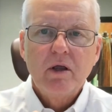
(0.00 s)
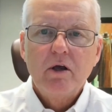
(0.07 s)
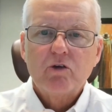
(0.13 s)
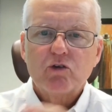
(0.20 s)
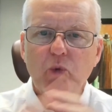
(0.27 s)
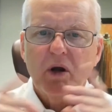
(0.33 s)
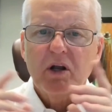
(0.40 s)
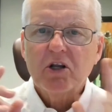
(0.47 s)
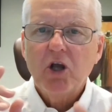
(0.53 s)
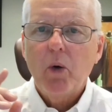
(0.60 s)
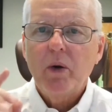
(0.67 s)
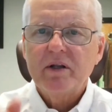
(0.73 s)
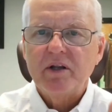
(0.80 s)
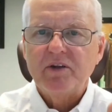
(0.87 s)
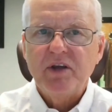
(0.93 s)
So we're going to go
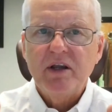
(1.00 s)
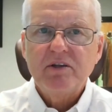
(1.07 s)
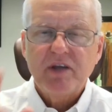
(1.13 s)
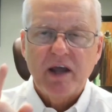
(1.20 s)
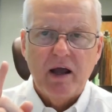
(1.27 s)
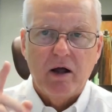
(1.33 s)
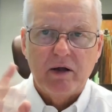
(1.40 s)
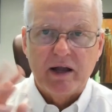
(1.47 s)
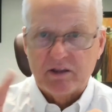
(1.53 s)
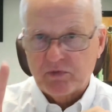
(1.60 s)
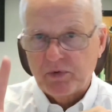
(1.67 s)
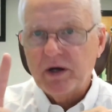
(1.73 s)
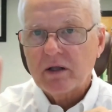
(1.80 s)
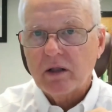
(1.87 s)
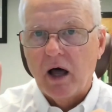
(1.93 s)
into detail at
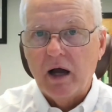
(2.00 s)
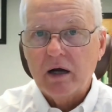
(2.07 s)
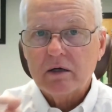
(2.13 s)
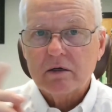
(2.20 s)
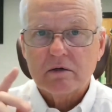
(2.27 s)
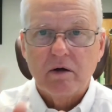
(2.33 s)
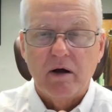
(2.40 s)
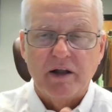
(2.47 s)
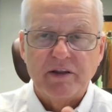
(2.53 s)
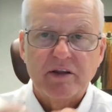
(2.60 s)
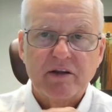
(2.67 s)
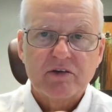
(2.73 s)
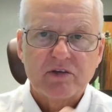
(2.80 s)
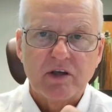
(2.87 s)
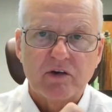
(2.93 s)
3 o'clock on the
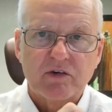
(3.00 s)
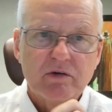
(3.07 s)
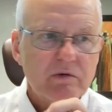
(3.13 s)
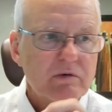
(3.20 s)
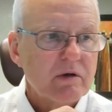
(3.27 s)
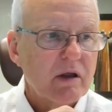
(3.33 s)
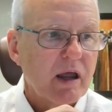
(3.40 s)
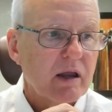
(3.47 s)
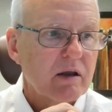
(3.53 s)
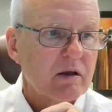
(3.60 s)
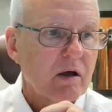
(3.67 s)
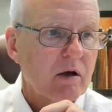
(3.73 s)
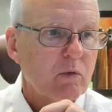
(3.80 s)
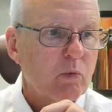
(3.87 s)
decision and